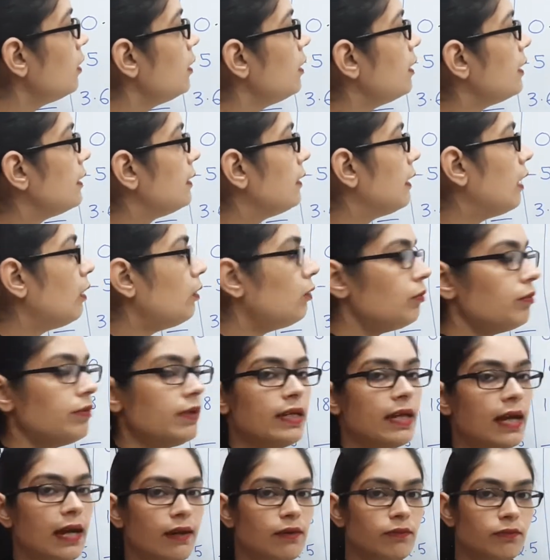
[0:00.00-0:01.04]
Now
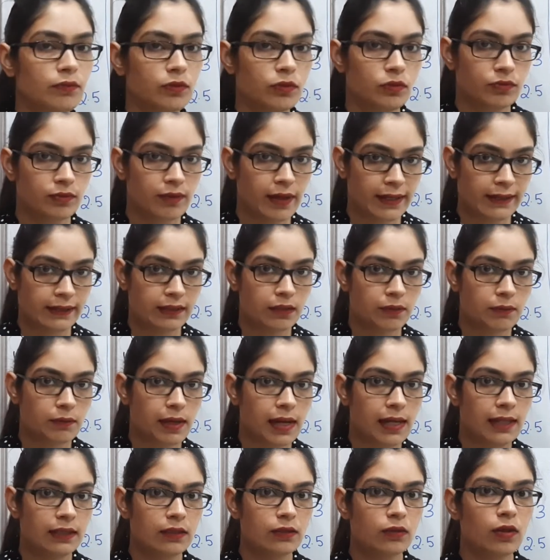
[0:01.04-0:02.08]
we have to find the
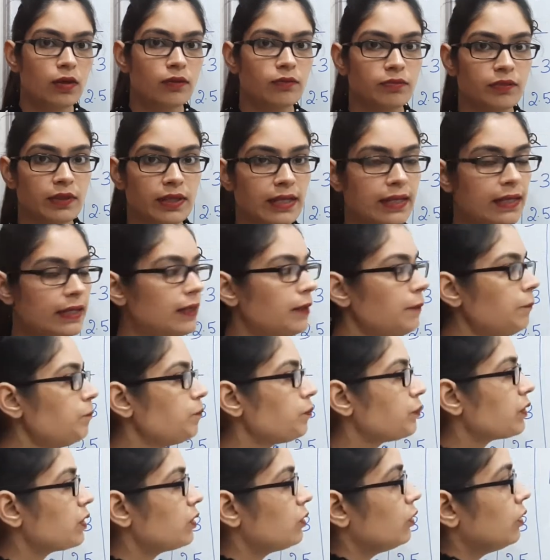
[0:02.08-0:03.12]
value of A.
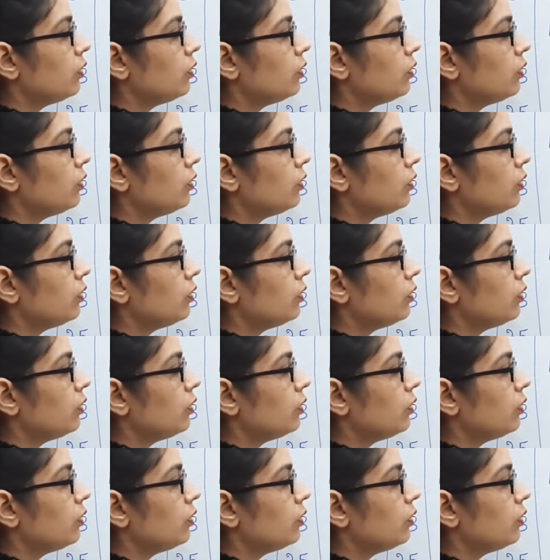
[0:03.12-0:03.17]
So